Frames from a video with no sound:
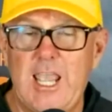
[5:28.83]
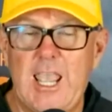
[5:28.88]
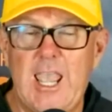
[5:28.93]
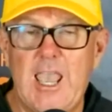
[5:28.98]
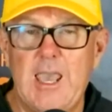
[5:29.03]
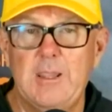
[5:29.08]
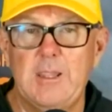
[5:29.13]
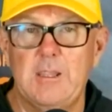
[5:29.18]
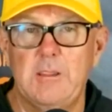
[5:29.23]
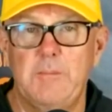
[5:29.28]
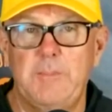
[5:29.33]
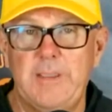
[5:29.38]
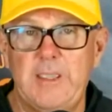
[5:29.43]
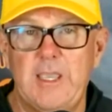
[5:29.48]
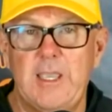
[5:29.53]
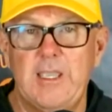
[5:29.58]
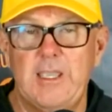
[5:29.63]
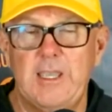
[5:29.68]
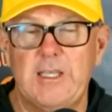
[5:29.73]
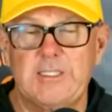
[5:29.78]
and the
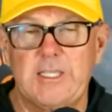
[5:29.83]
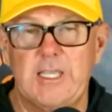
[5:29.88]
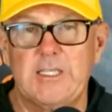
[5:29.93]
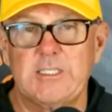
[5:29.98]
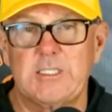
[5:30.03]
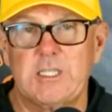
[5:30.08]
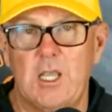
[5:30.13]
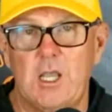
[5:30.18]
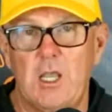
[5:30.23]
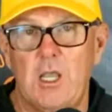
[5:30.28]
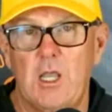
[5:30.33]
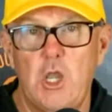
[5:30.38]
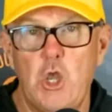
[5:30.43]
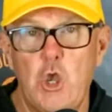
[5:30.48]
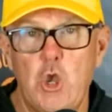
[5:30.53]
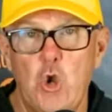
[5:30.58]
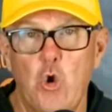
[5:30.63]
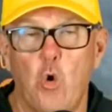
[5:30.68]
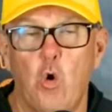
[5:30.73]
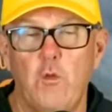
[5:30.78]
BASS
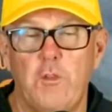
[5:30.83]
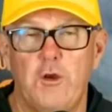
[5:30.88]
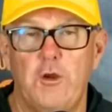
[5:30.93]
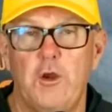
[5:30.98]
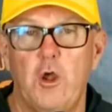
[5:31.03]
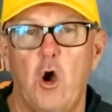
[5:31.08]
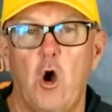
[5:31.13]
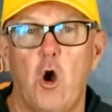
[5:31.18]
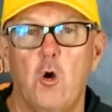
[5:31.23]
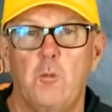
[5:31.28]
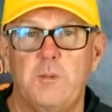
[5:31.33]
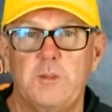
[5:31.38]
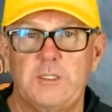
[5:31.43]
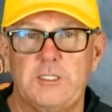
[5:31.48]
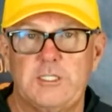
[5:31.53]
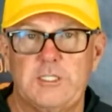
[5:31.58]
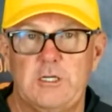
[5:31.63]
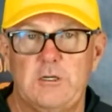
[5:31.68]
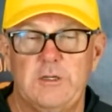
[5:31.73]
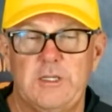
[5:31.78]
Northern Open
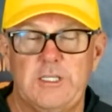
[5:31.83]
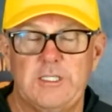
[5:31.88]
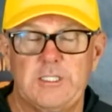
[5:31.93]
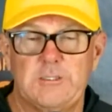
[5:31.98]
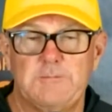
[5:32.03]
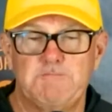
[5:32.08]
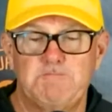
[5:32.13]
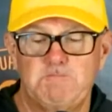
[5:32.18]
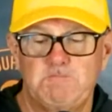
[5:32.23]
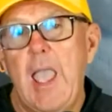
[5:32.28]
Series.